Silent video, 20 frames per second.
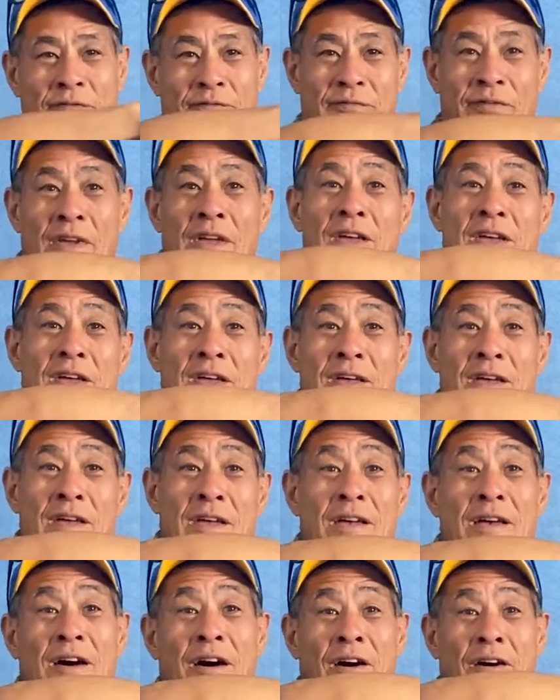of
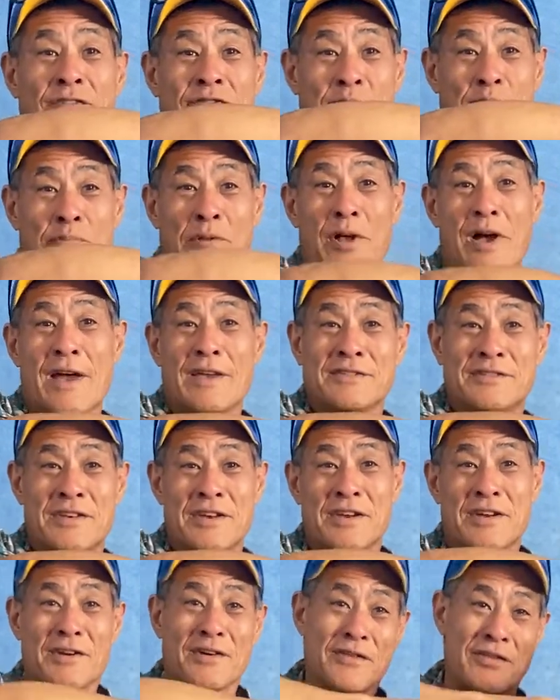supplies
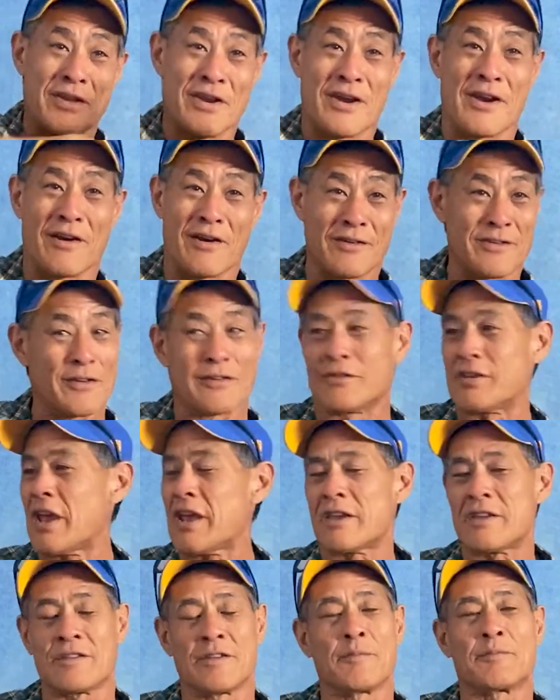here, there. They're
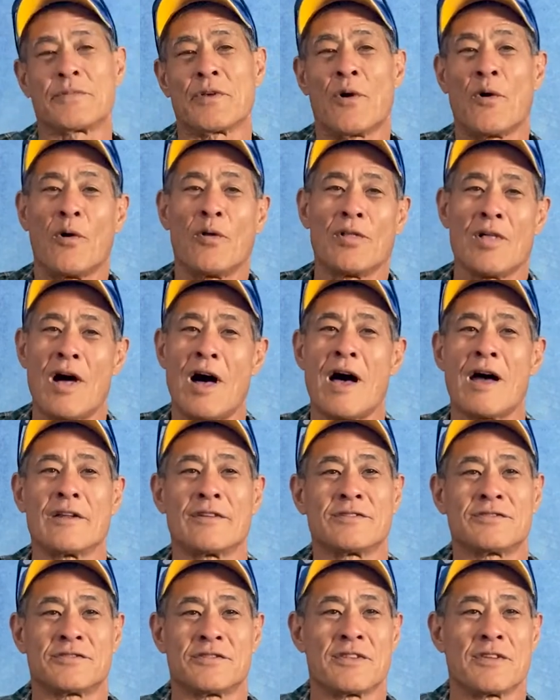taking up the whole
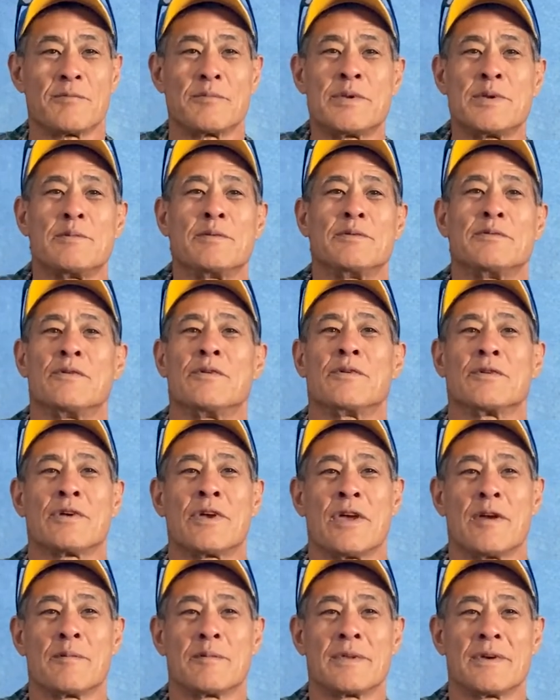lot so that people won't
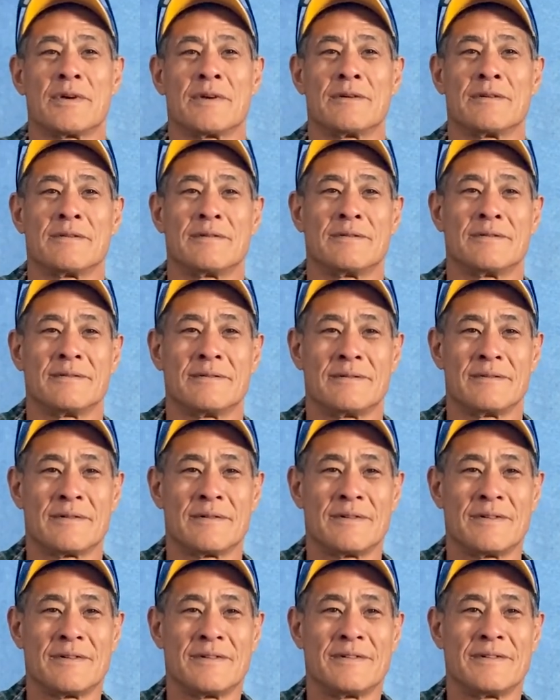camp there.
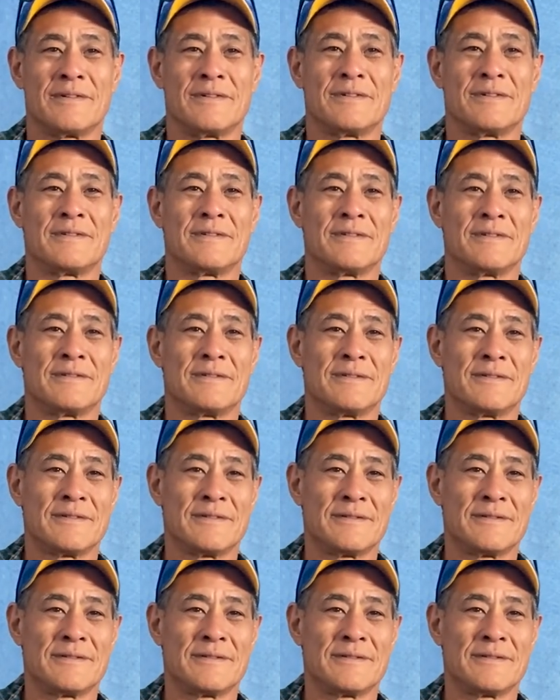Oh.